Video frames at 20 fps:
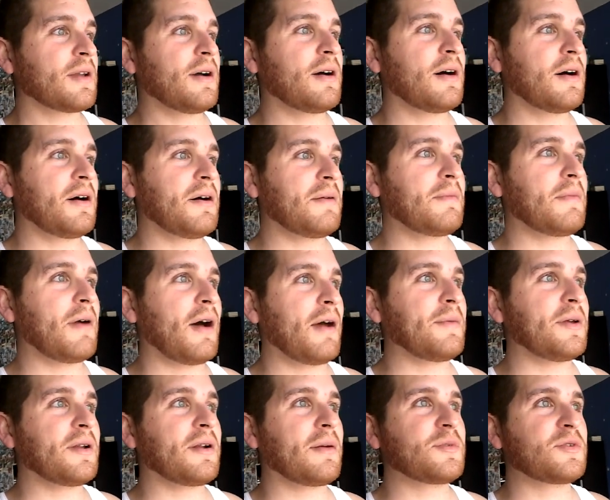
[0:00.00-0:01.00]
I'm
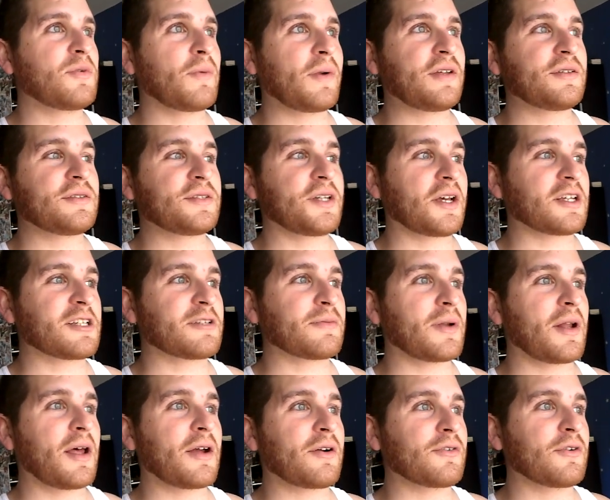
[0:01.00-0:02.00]
26,
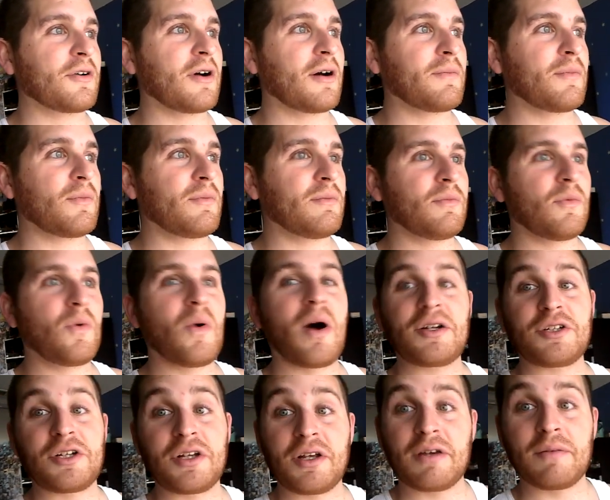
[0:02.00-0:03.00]
but I grew up
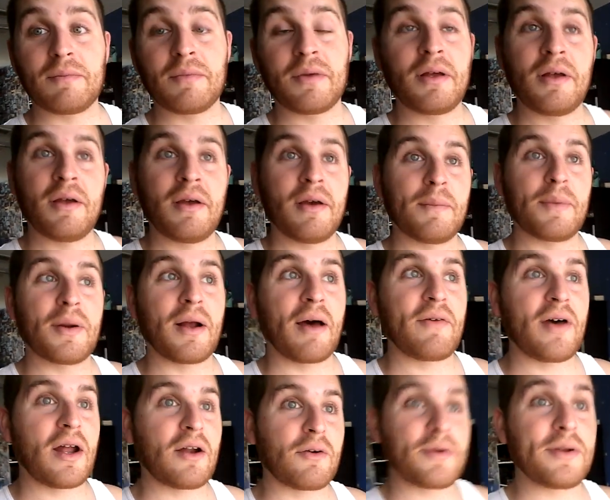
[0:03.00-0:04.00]
watching him. But
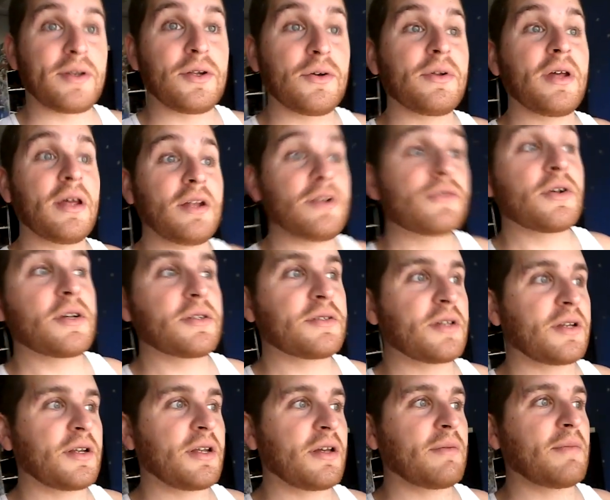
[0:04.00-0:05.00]
I've had a renewed interest
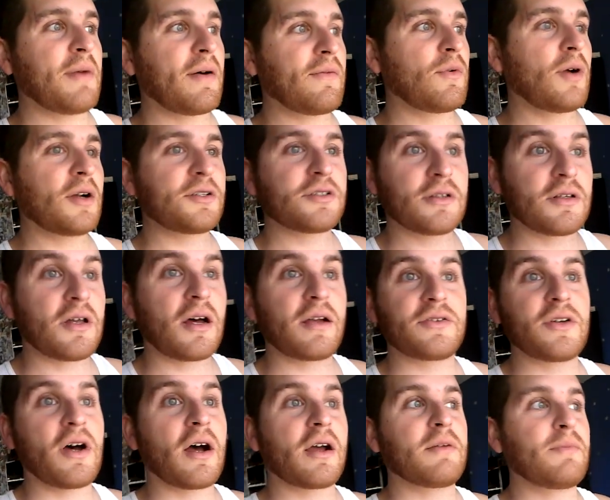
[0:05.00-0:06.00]
in him. I've watched a lot of
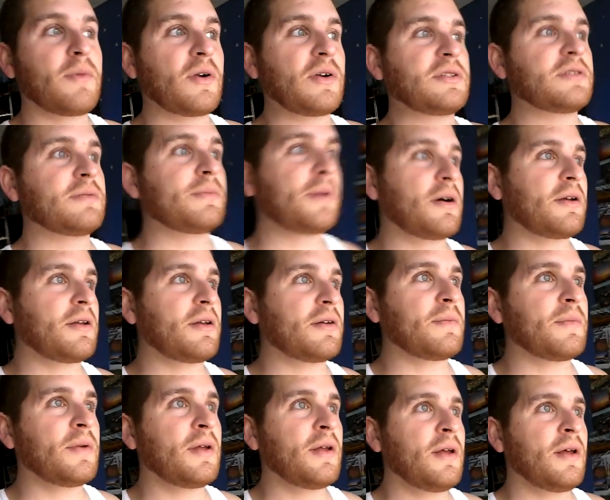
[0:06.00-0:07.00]
documentaries about
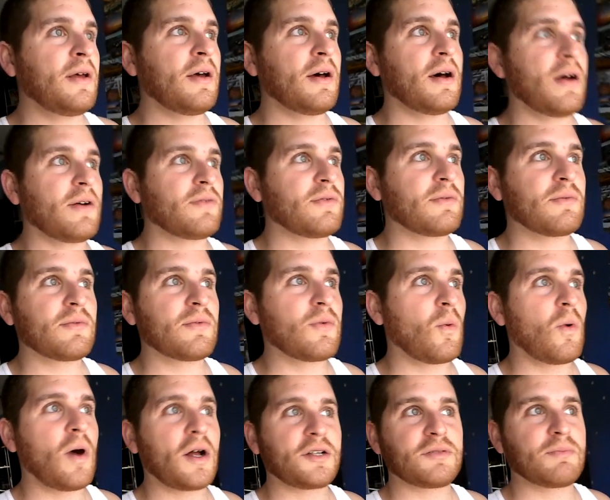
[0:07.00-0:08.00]
him. I've
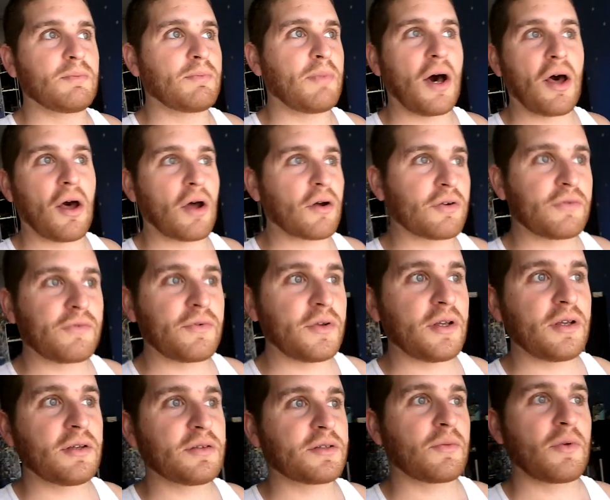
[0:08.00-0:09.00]
watched
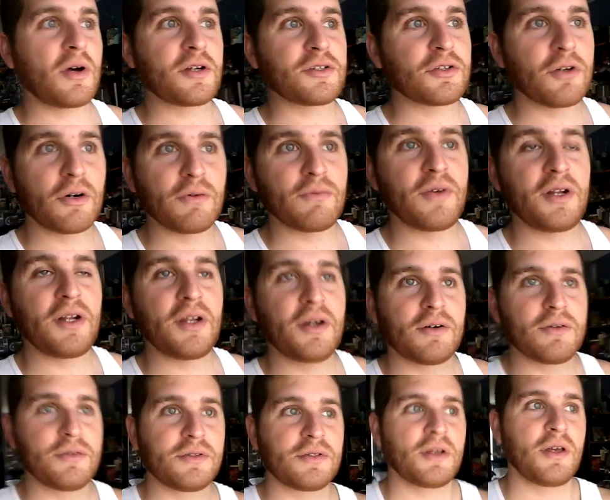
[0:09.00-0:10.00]
biographies. I've watched home
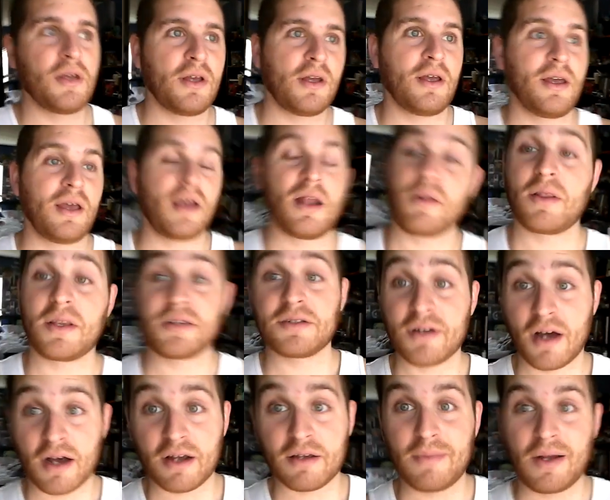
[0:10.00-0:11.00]
videos, and these
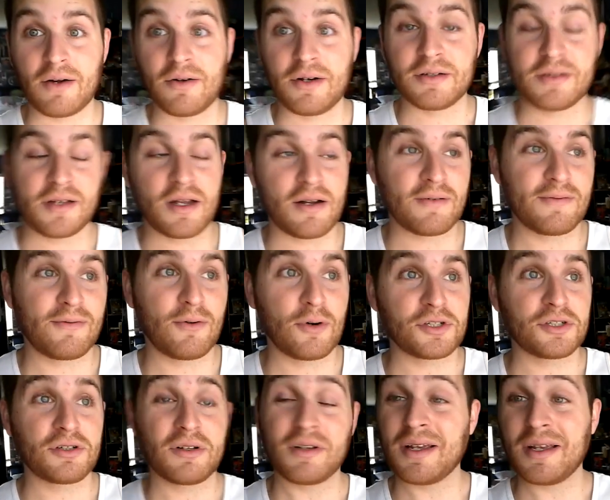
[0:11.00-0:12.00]
documentaries. And
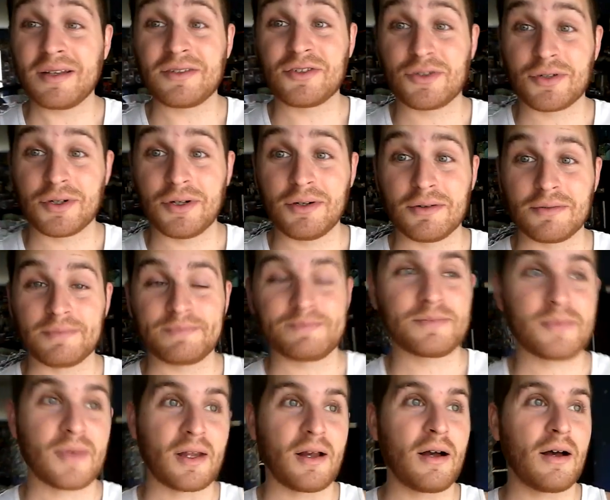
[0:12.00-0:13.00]
unfortunately, it's true.
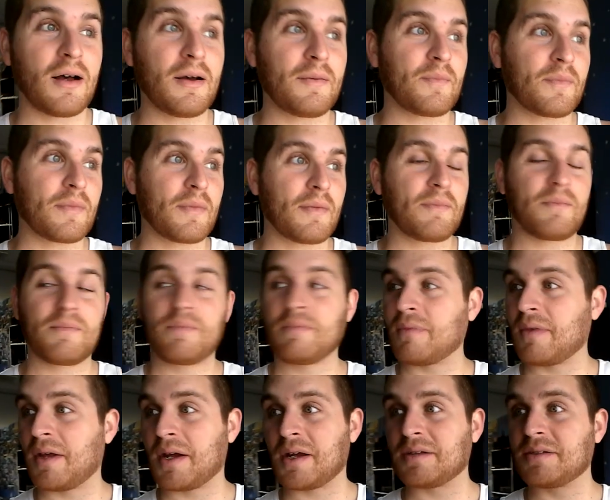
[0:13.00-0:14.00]
Um,
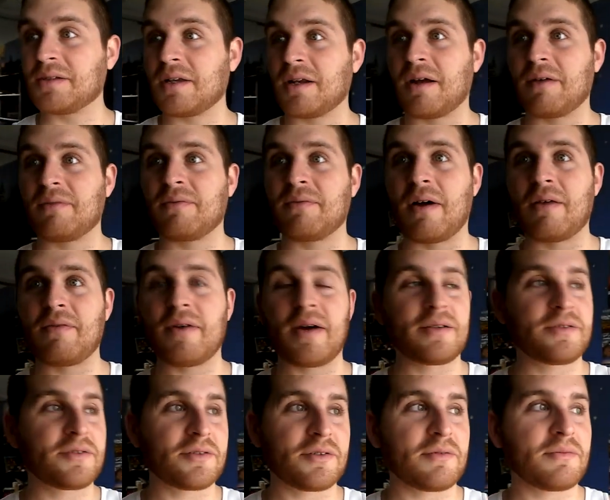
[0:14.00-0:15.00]
like I said, I've
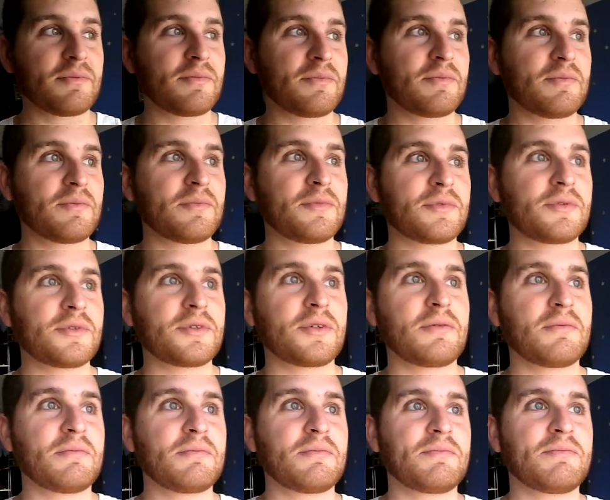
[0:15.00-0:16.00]
had some
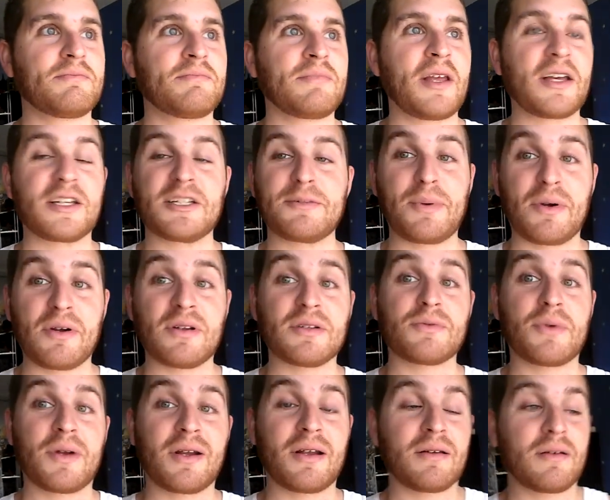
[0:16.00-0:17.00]
experience
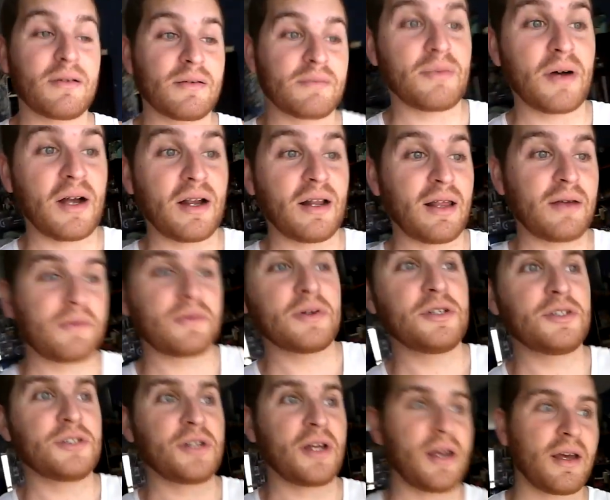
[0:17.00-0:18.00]
reading body
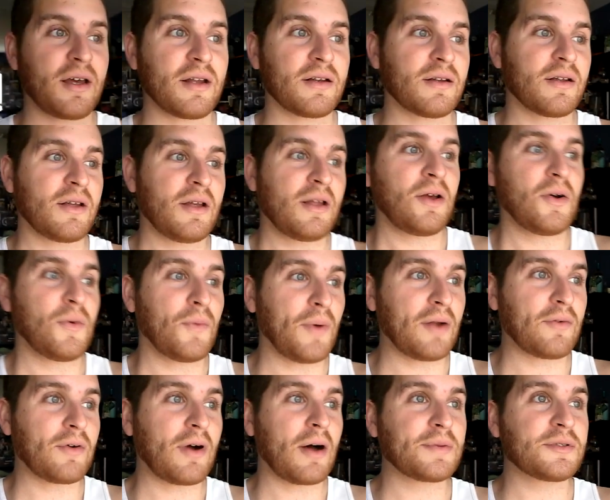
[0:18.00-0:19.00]
language, and
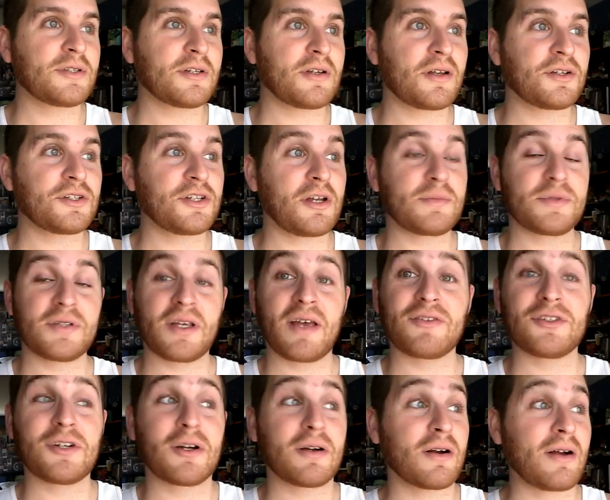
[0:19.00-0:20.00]
Wade Robson and James
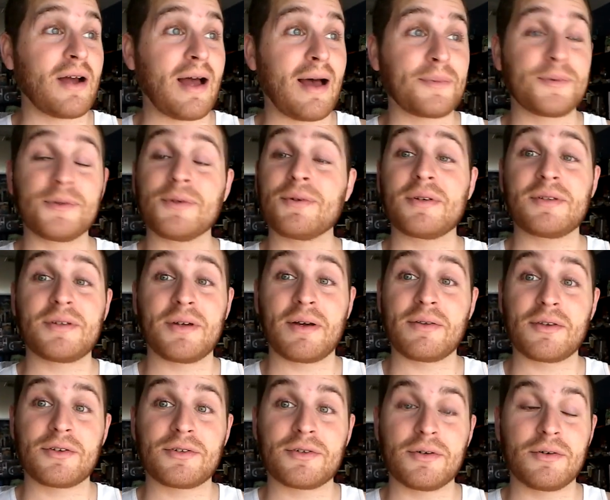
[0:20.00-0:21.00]
Safechuck are absolutely telling
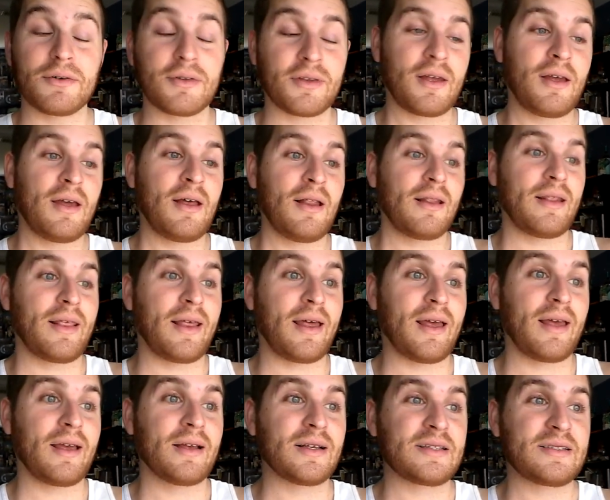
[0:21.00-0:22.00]
the truth.
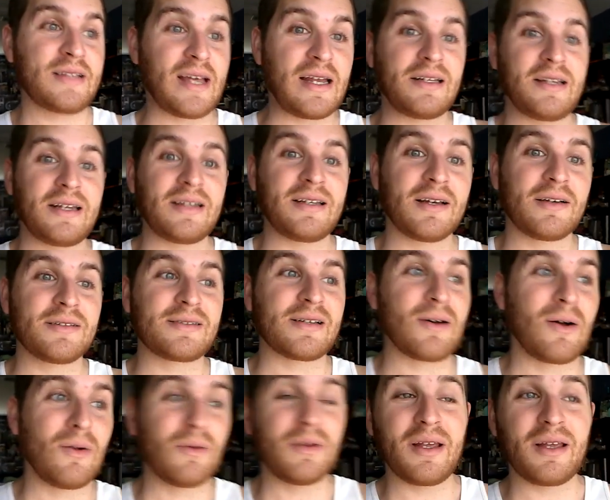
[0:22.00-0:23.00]
They say details that
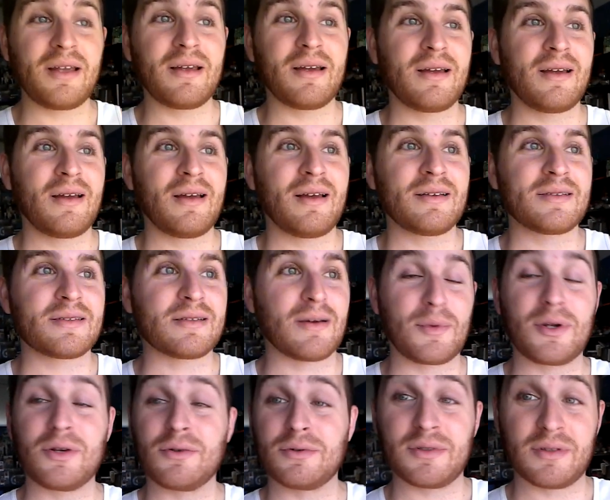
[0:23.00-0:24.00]
only
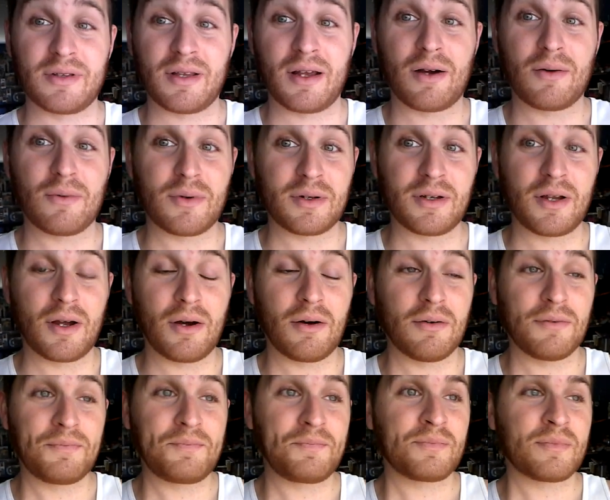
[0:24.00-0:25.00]
someone who was there would know,